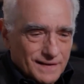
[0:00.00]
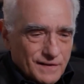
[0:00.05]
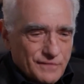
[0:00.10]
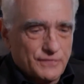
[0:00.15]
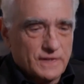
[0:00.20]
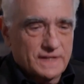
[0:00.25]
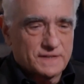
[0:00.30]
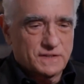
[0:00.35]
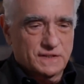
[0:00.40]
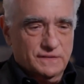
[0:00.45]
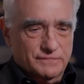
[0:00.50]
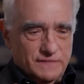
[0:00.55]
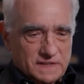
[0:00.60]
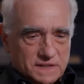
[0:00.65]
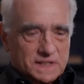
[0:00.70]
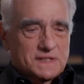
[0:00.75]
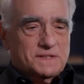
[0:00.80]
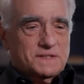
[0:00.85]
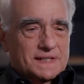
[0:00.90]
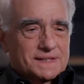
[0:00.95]
Francis of
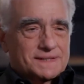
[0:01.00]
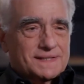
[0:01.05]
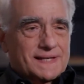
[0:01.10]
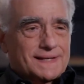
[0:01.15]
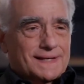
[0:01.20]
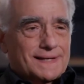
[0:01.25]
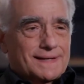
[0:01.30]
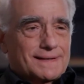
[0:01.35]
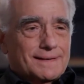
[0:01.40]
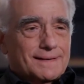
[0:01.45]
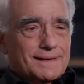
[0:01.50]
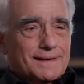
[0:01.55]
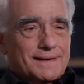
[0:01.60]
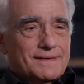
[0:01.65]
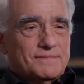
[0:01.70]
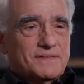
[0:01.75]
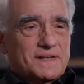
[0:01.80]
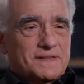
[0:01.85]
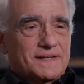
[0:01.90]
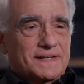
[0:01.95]
Assisi taking
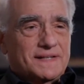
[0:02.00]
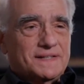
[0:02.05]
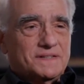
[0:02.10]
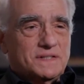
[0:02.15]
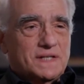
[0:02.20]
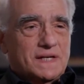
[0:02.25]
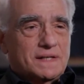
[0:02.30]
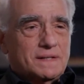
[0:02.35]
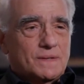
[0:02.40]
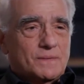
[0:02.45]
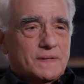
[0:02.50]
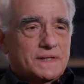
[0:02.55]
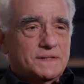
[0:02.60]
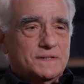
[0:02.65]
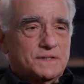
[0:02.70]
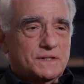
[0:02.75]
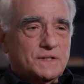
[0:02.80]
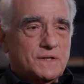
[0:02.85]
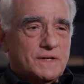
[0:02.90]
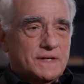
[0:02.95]
everything and saying, no, I
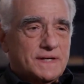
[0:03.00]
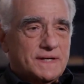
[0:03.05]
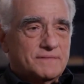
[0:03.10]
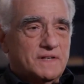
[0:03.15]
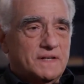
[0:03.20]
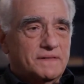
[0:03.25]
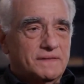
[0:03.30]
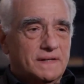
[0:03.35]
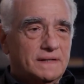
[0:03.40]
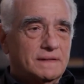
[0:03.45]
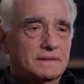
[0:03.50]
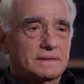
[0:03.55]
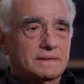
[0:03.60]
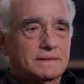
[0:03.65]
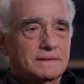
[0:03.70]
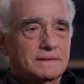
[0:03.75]
discard everything.